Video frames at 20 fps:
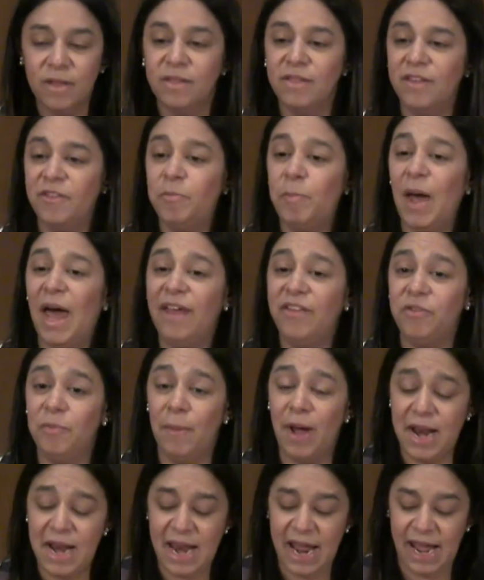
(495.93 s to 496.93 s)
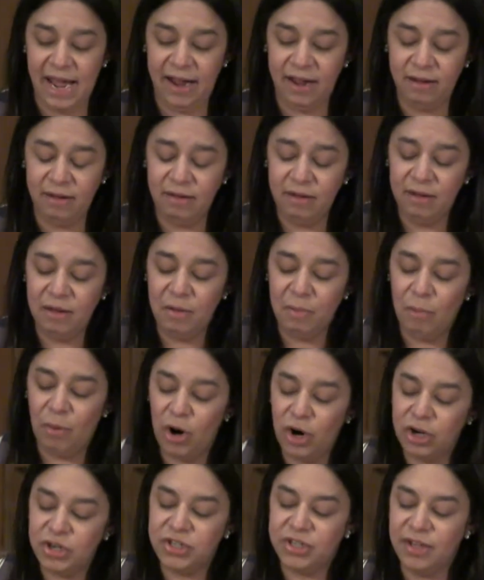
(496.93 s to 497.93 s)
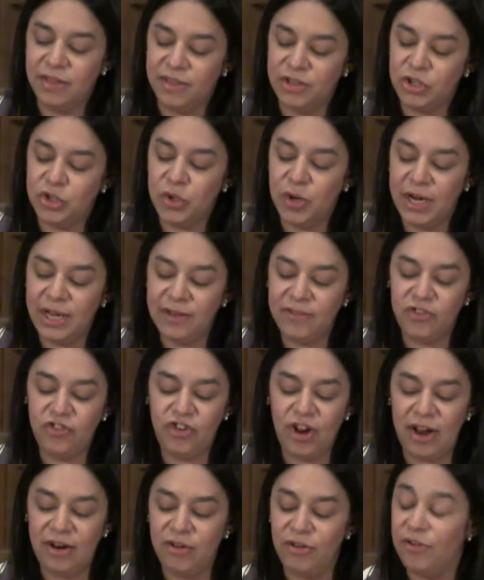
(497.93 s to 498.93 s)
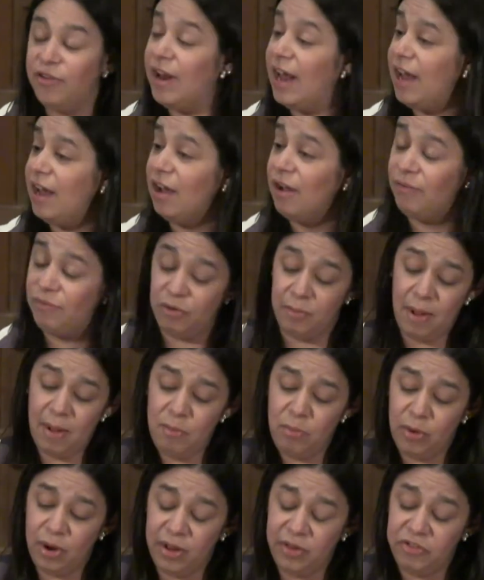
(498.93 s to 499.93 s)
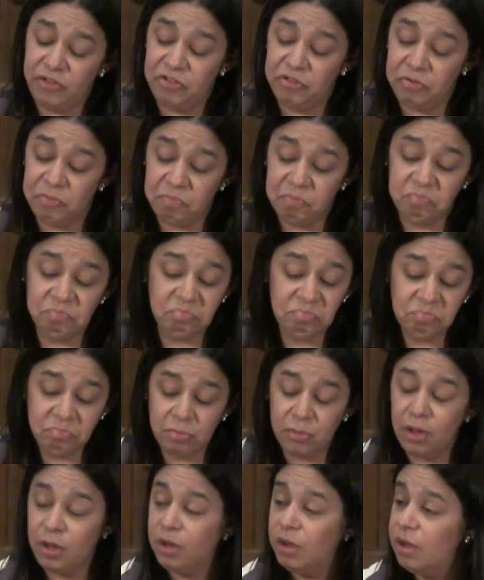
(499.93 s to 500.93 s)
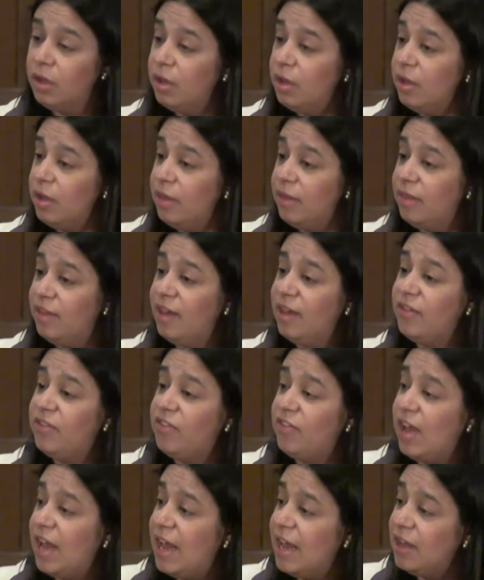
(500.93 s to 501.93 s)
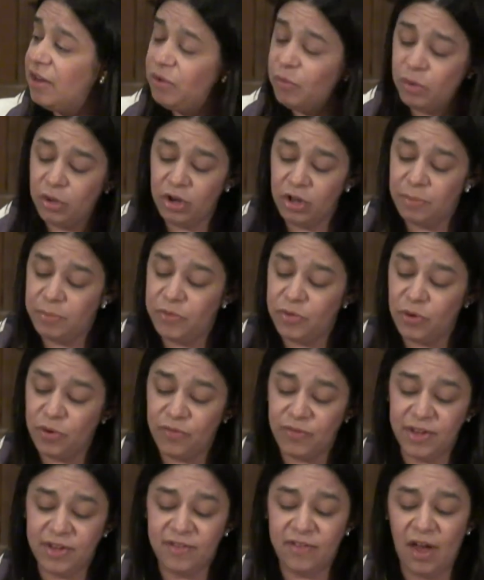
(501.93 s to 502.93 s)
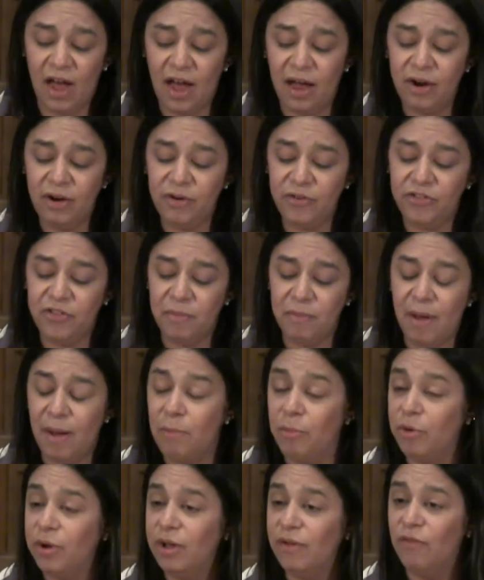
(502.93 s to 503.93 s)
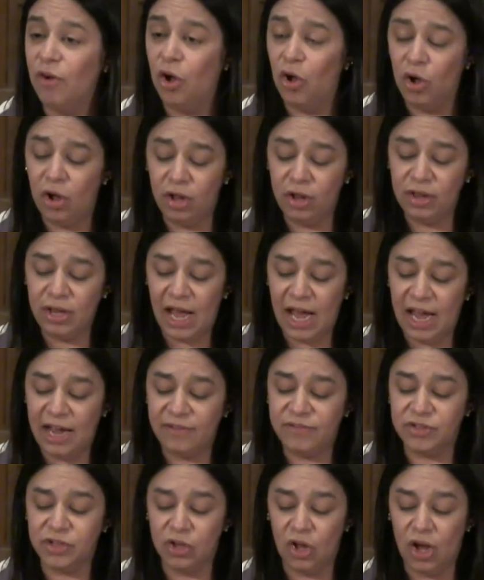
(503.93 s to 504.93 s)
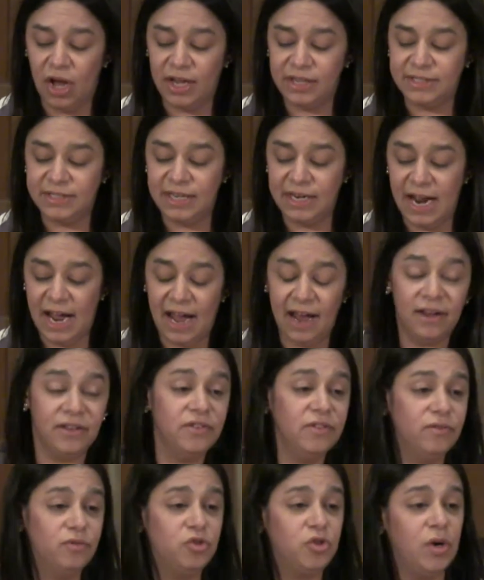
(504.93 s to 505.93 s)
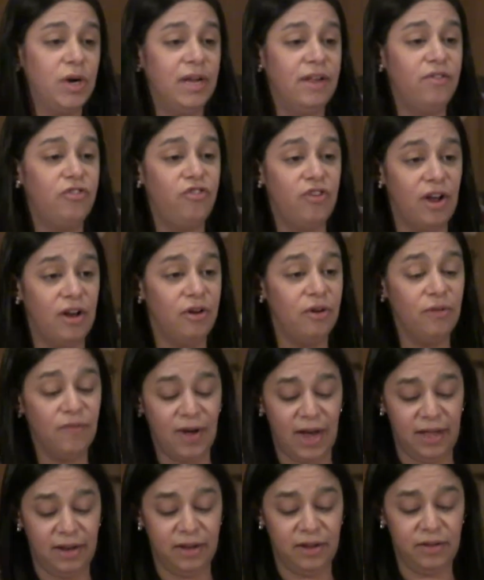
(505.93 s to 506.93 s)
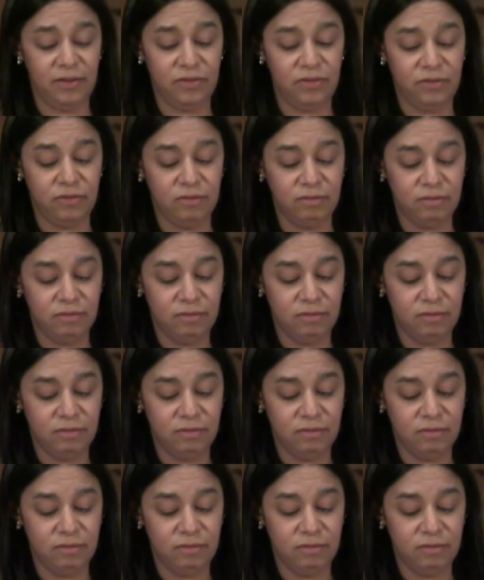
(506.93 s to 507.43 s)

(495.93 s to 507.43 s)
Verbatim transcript: This past Monday marked the Transgender Day of Remembrance. This annual observance honors the memory of all lives lost in acts of transgender violence.